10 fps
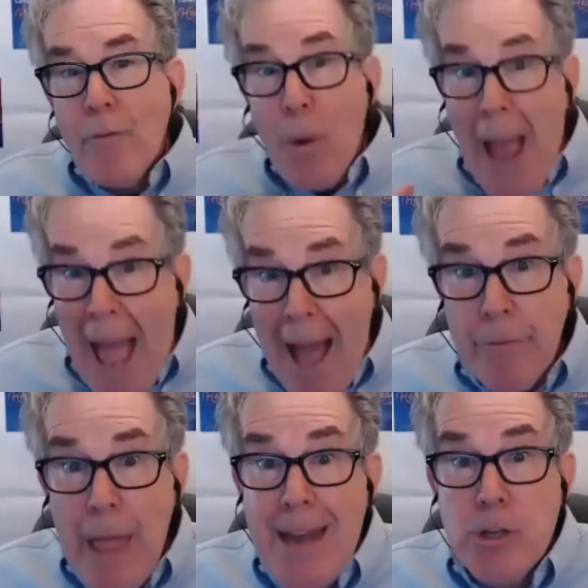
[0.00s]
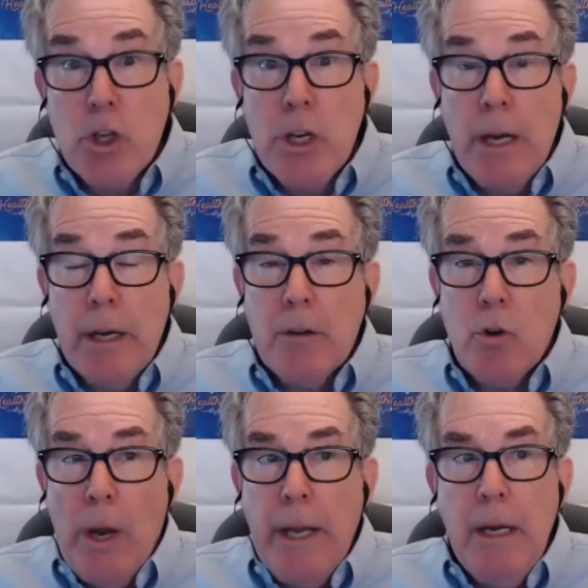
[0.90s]
have that genetic
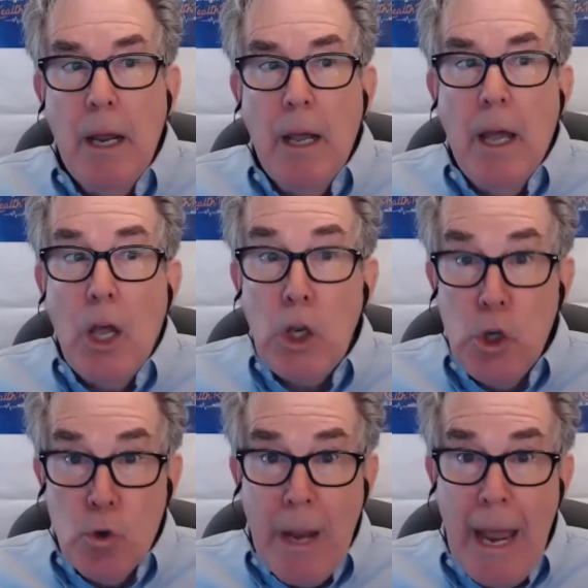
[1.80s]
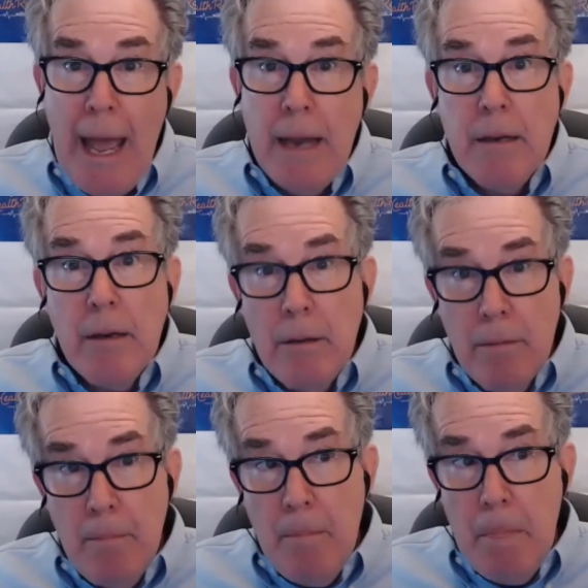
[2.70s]
trait, you can
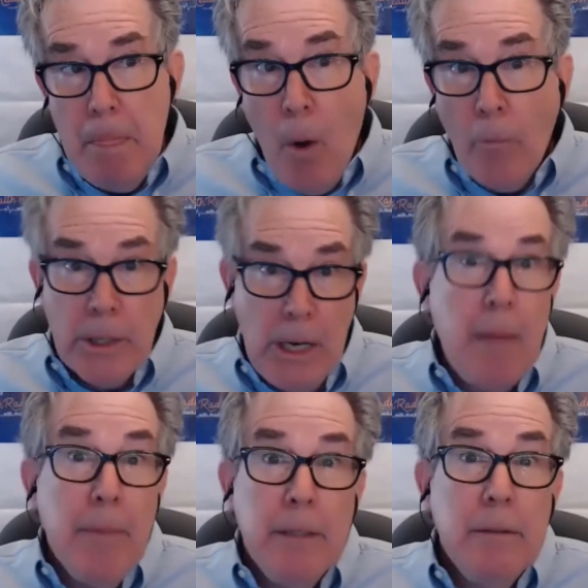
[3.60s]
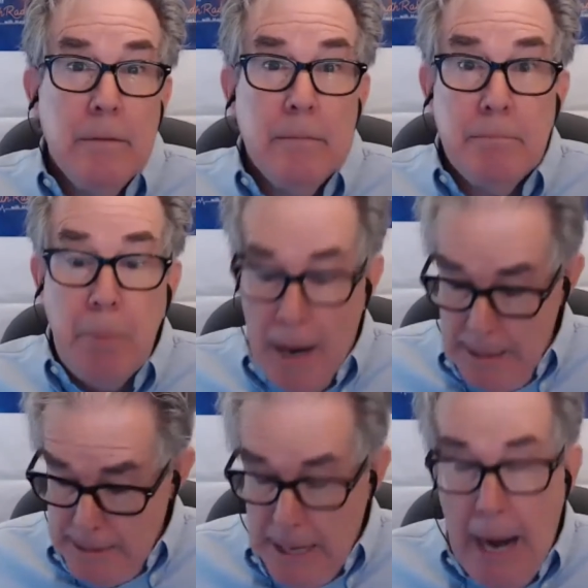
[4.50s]
overcome it
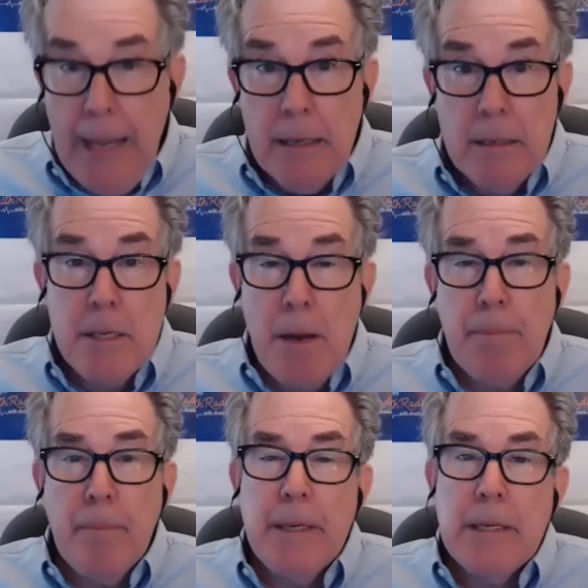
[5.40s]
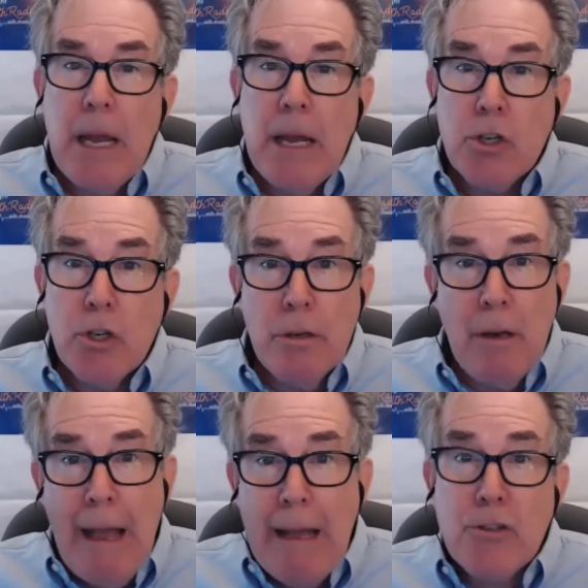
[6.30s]
by diet,
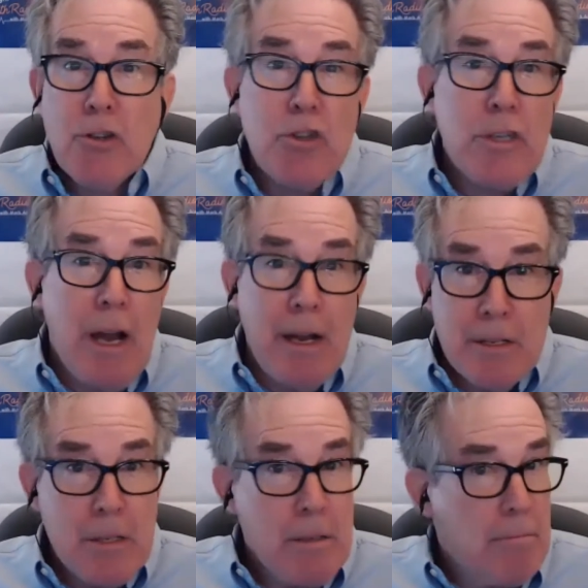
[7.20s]
supplementation, exercise.